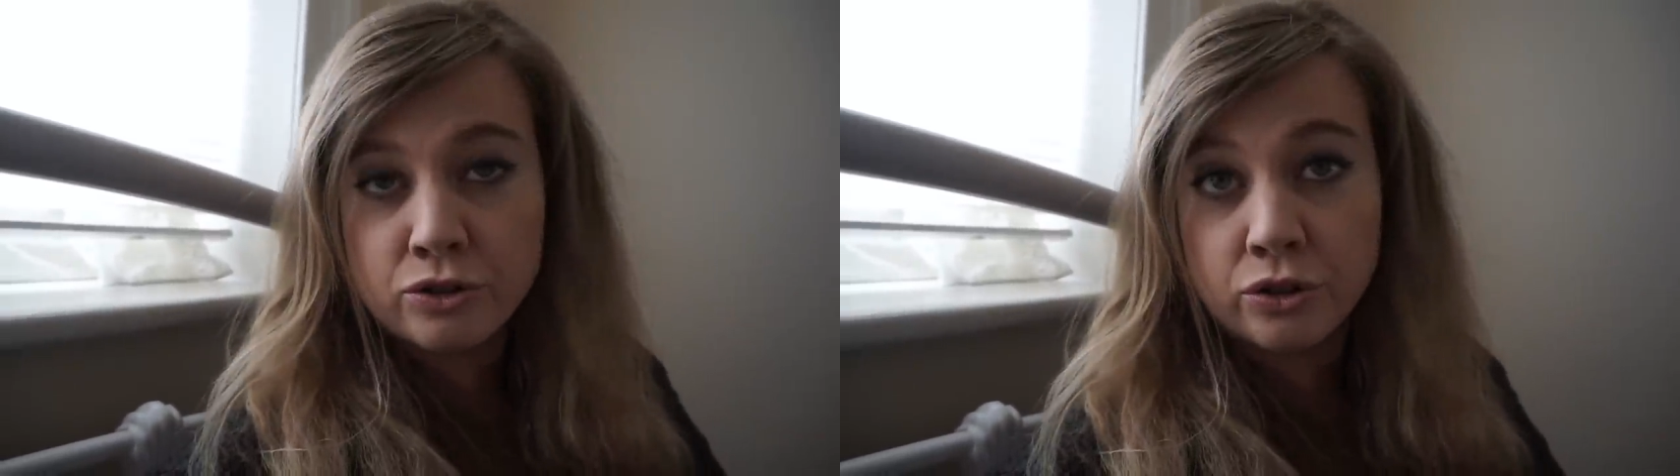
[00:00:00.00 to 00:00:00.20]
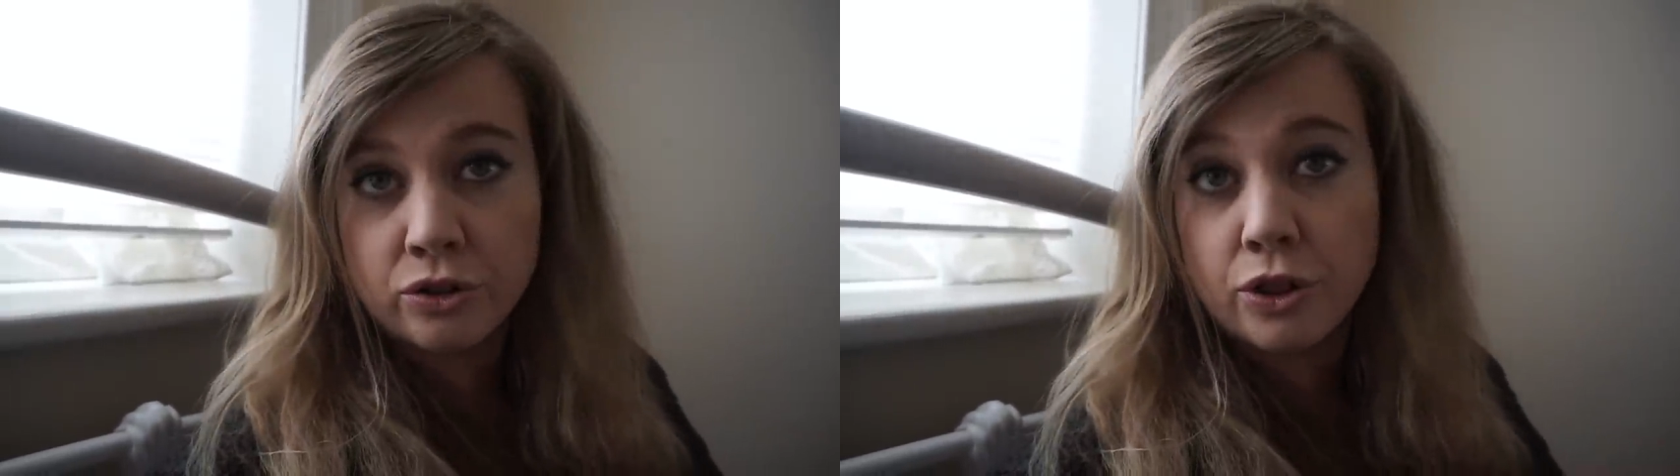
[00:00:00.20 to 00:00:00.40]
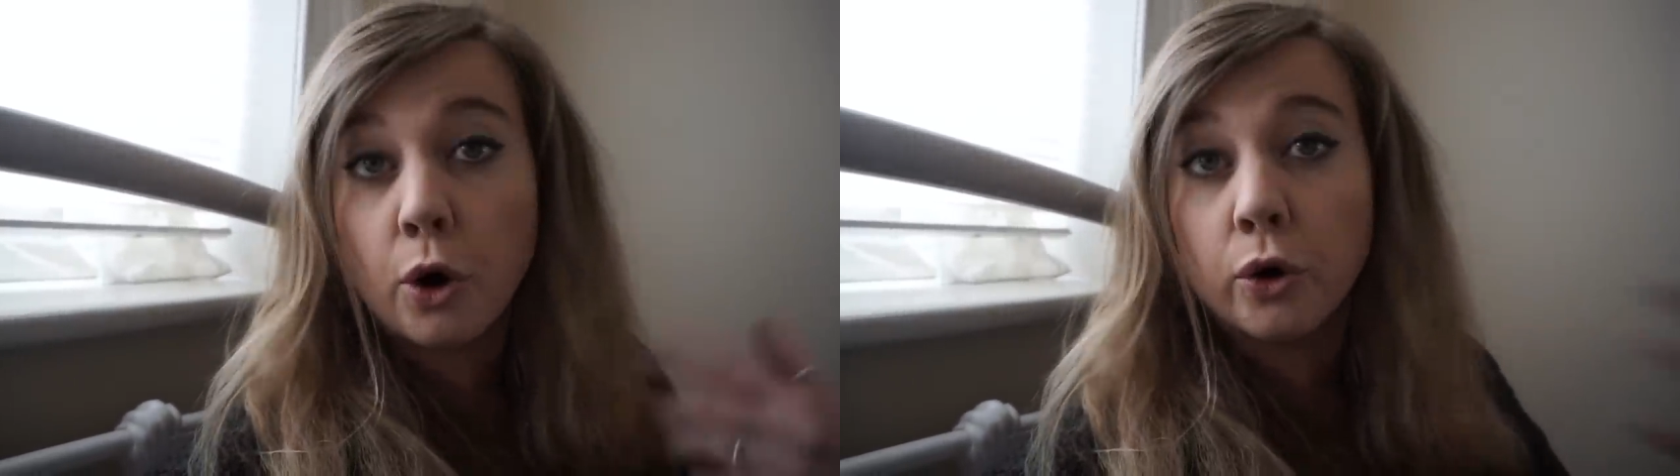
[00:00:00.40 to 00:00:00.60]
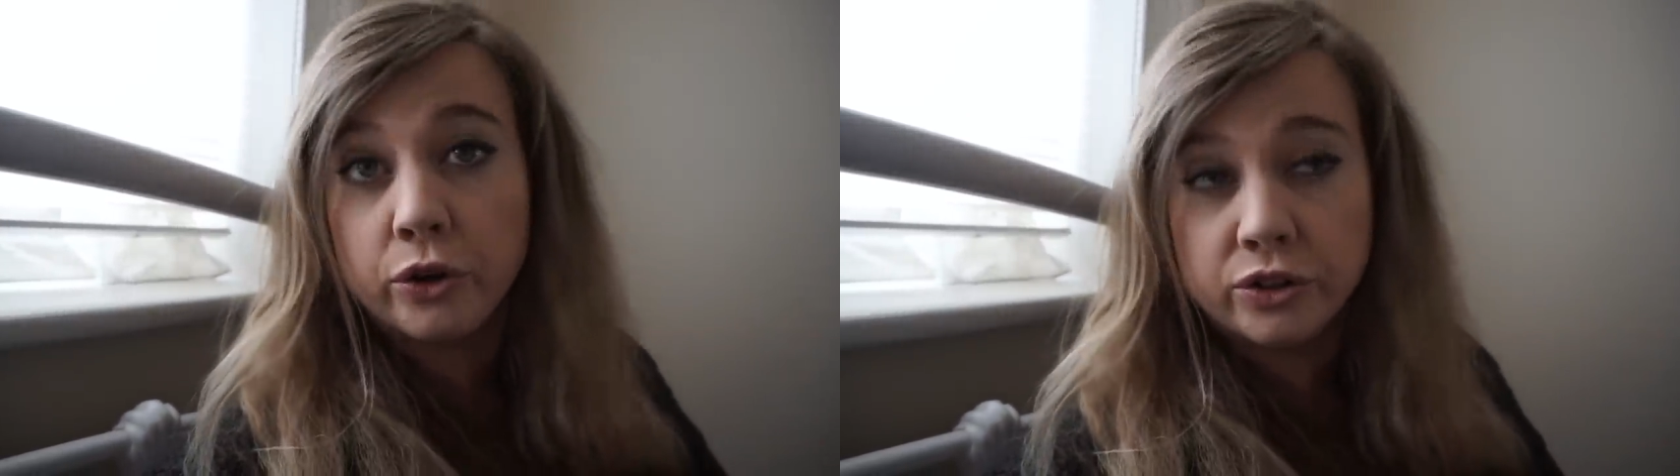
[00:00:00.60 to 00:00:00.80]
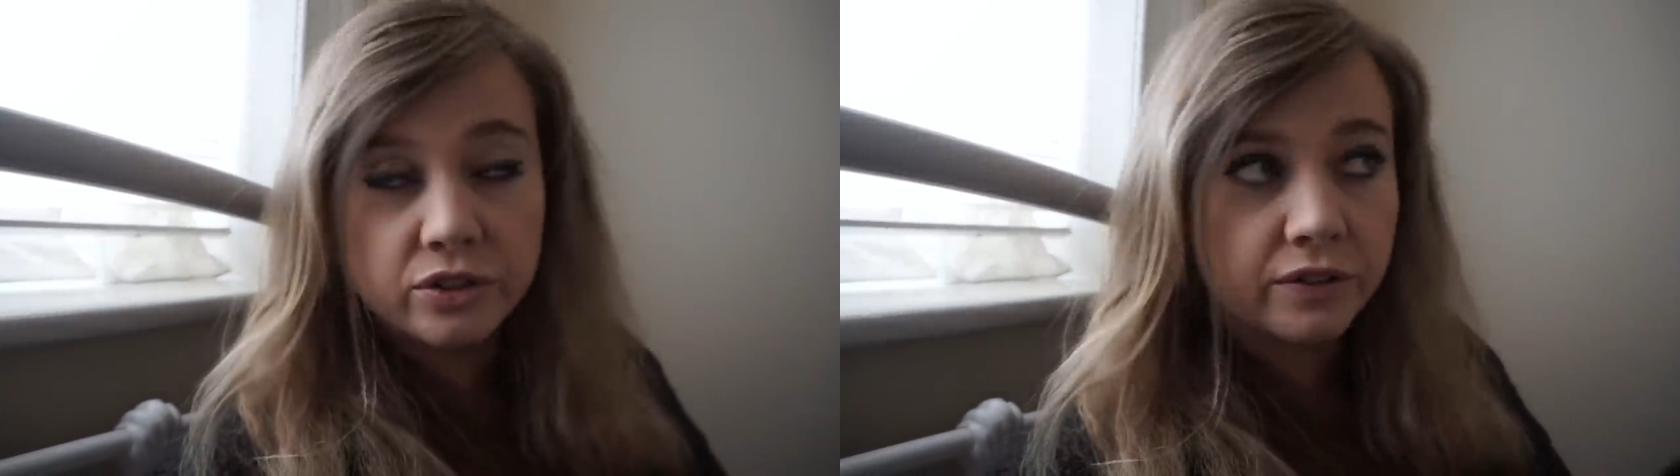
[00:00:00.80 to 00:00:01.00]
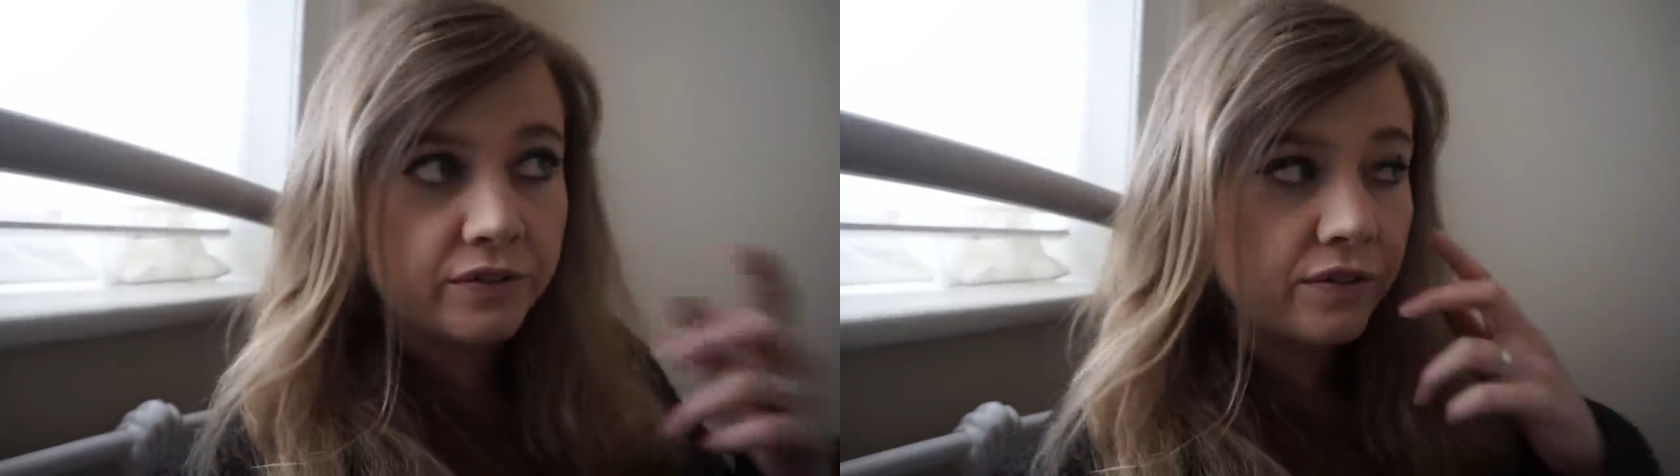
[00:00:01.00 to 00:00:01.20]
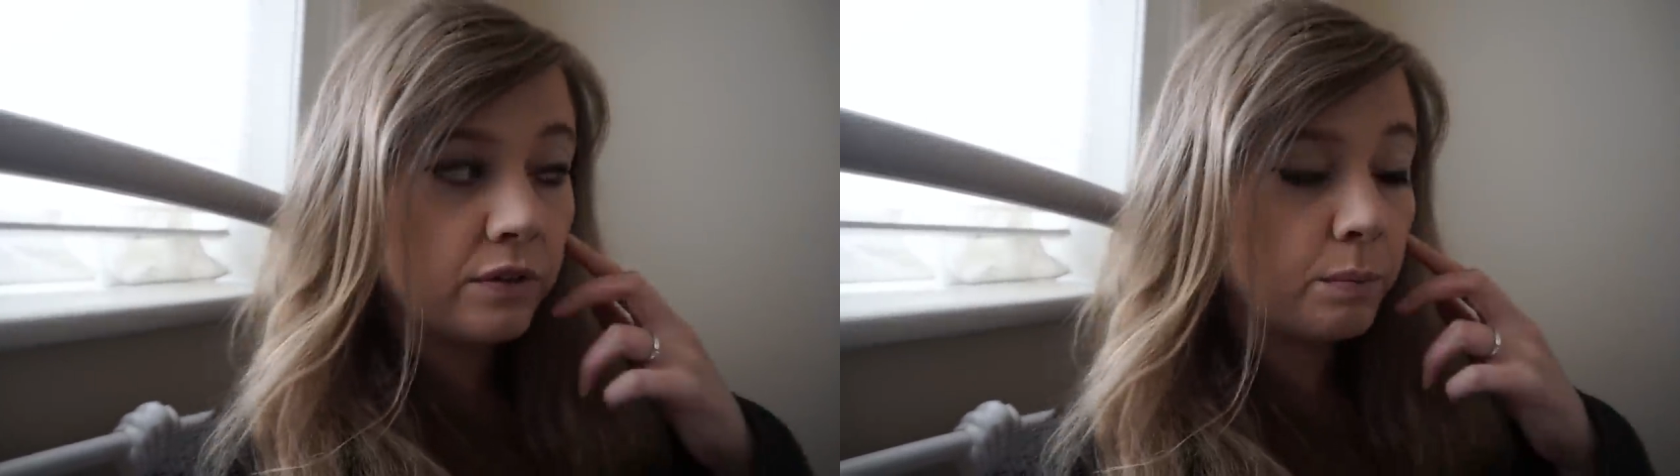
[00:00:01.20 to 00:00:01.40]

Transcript: to the owners of the